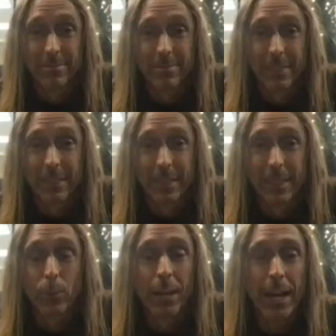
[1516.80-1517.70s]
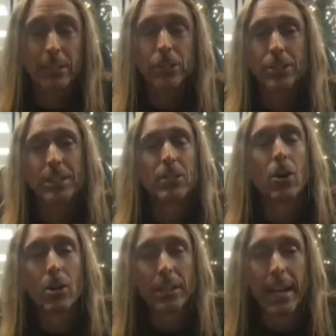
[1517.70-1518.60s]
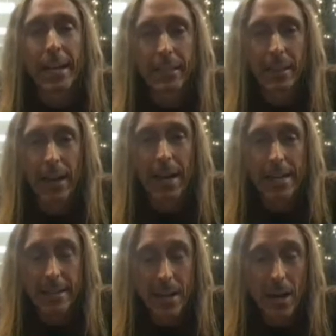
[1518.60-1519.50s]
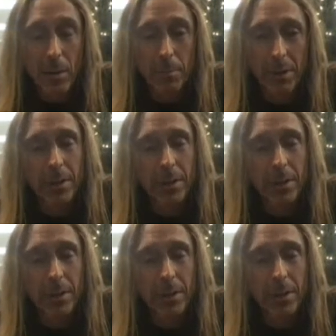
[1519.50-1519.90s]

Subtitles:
Yeah, we actually call it eight and up.